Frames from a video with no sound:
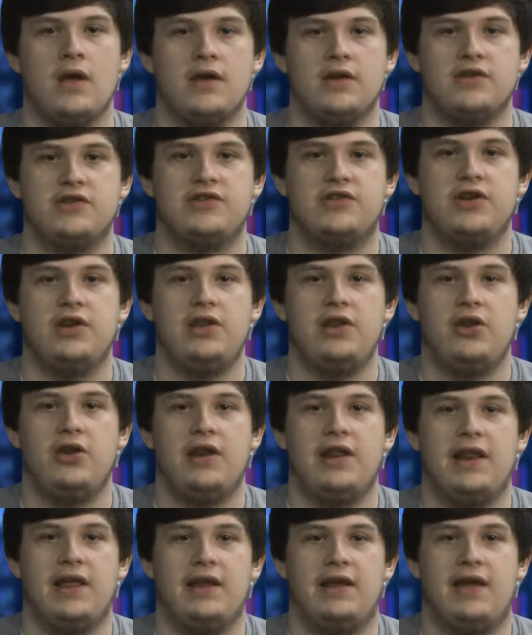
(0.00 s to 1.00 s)
Student
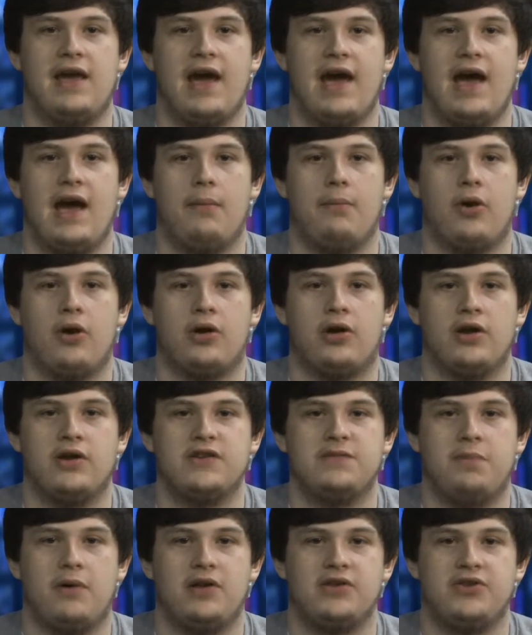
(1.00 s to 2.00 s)
Union and CAP are
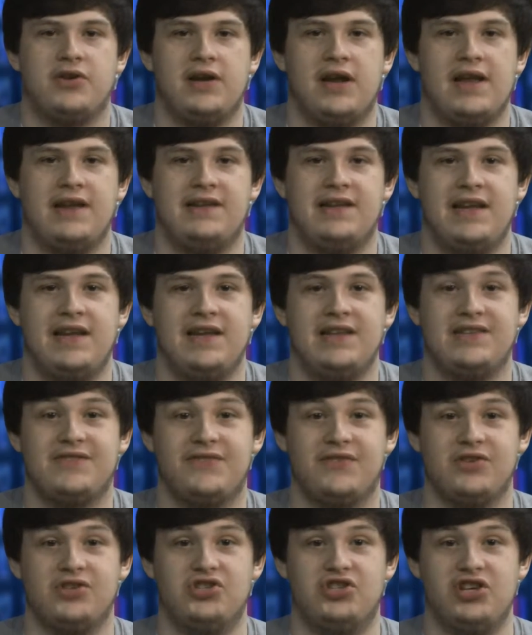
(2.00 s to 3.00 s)
co-sponsoring a Teens
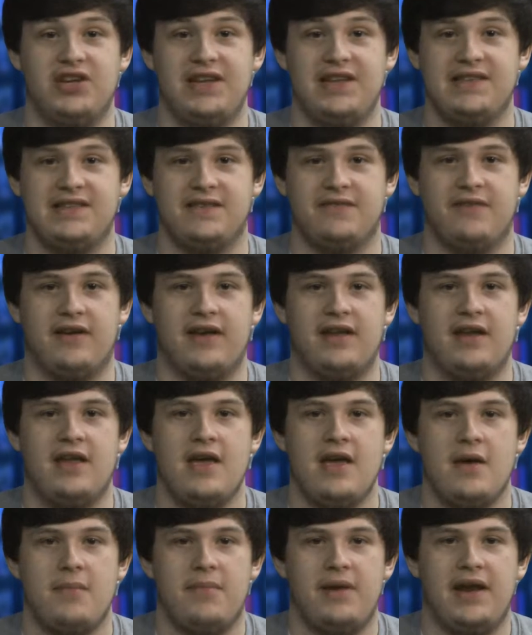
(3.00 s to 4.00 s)
for Jeans event
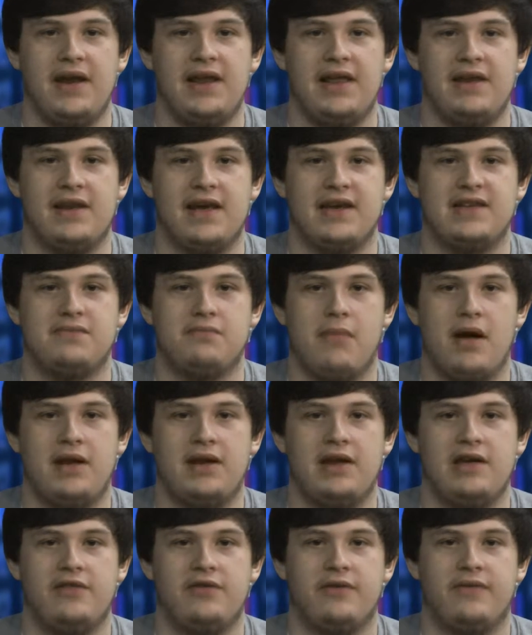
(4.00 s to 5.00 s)
beginning next
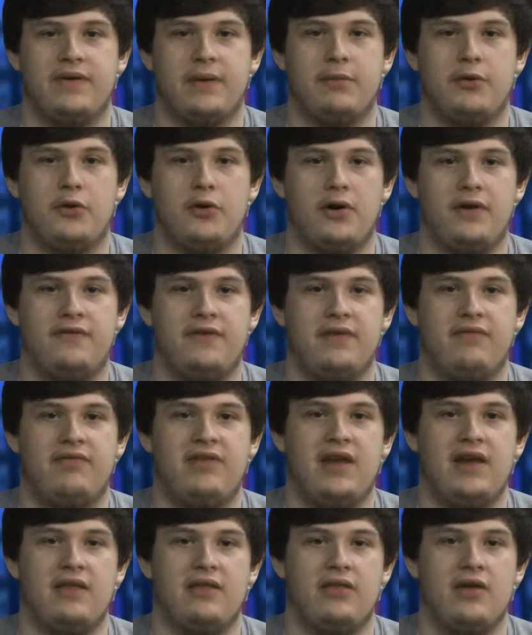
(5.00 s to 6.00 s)
Monday through February
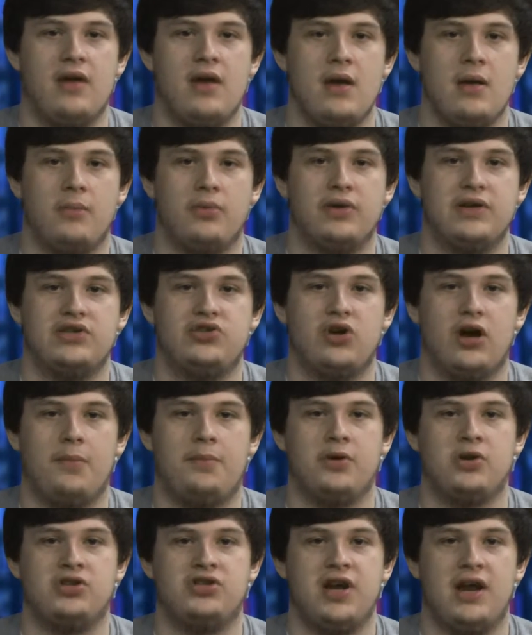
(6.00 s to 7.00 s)
15th. Please drop
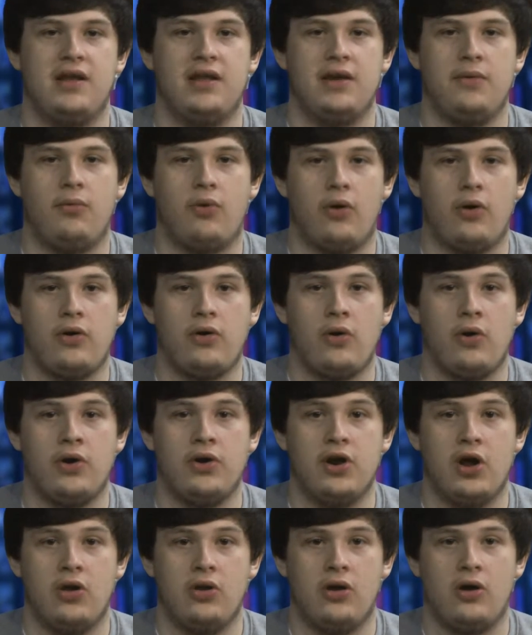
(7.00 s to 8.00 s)
your gently worn or
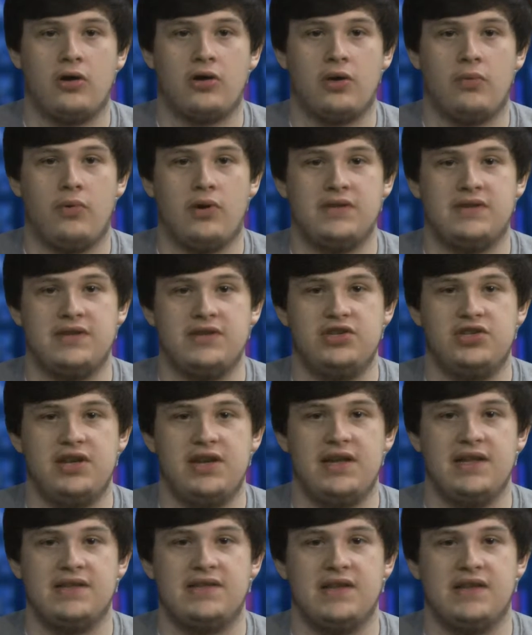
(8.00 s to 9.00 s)
no longer wanted
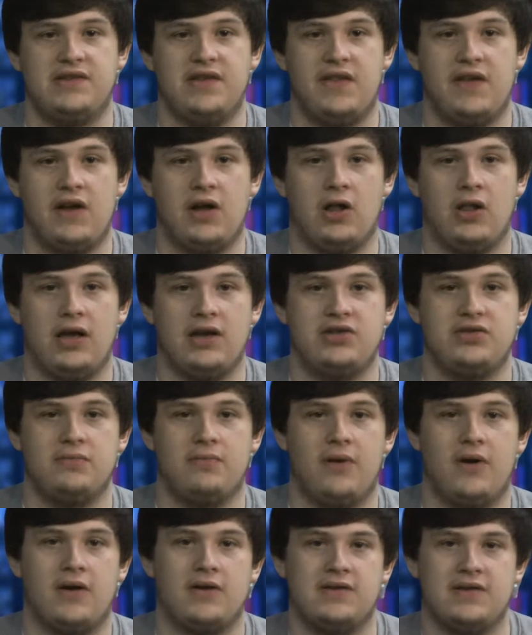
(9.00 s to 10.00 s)
jeans into the collection
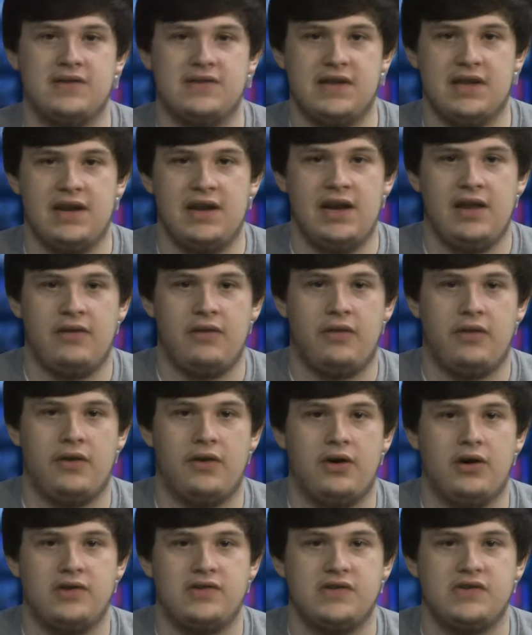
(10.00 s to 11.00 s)
boxes in either the
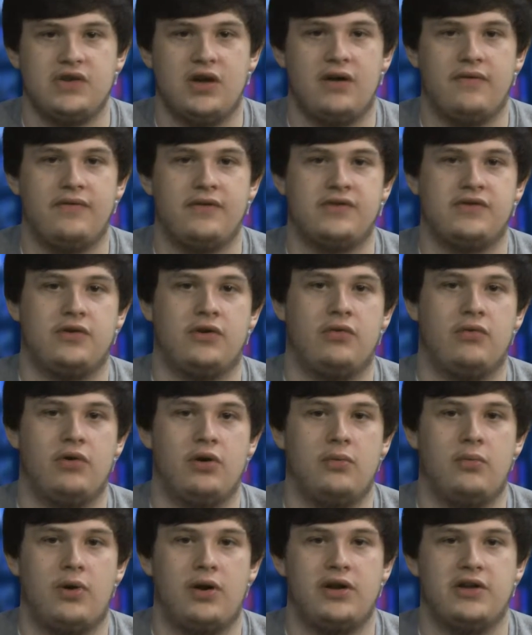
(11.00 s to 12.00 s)
nurse's office or
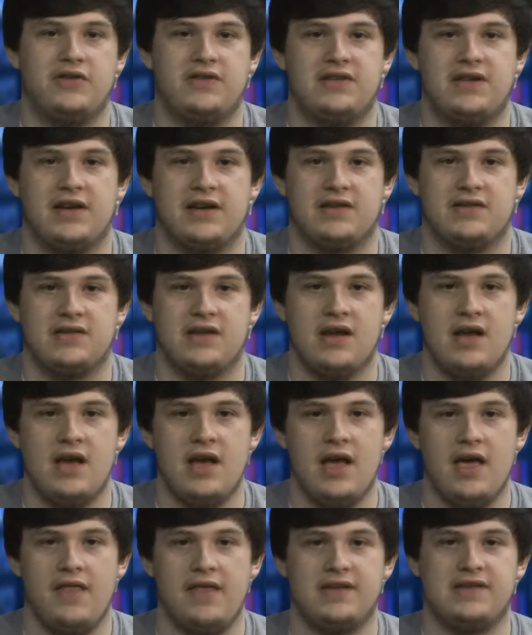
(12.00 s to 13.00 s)
room 106.
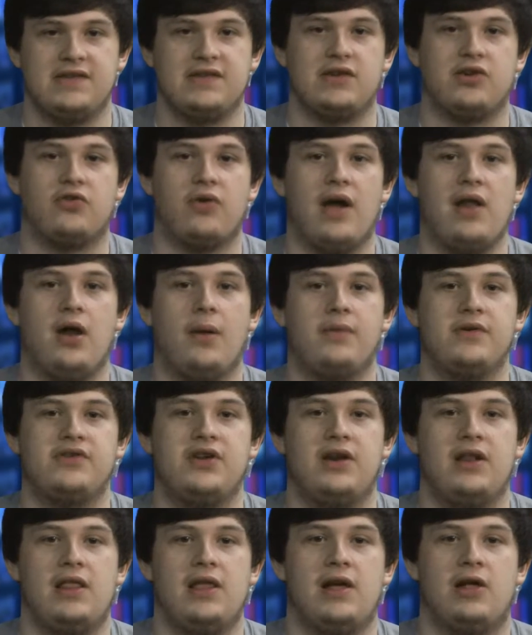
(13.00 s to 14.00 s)
This is a great
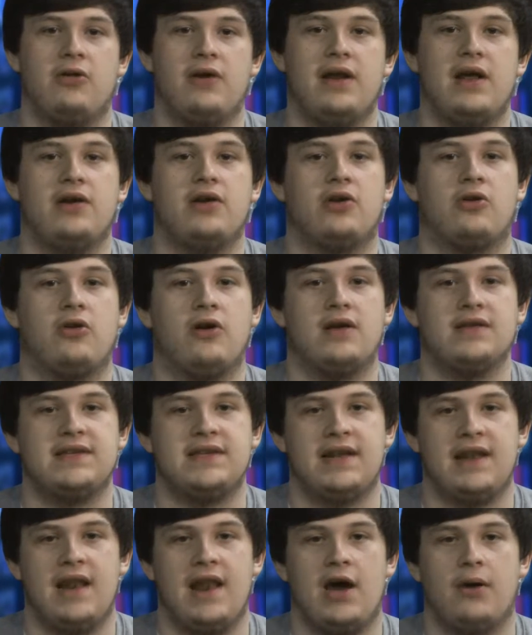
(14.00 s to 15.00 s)
opportunity to clean out your
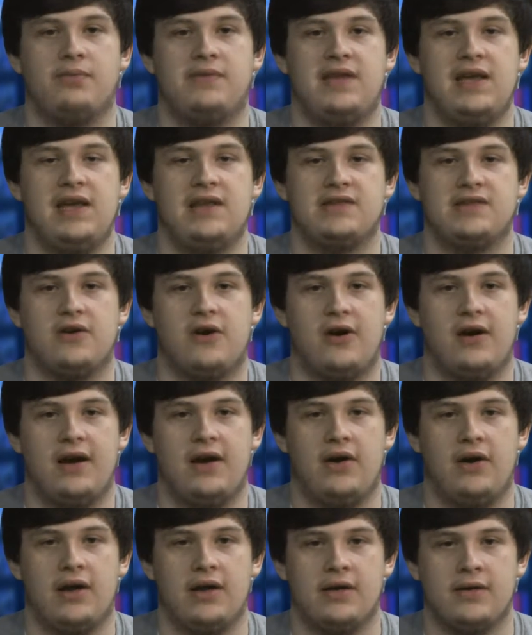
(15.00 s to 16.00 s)
closet and help teens in our
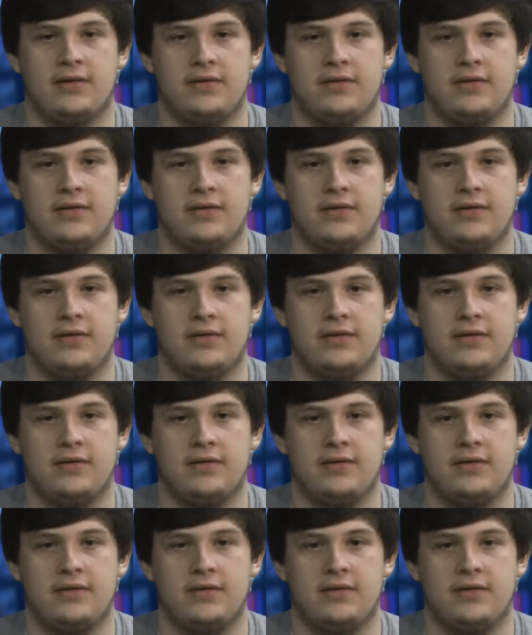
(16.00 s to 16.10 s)
area.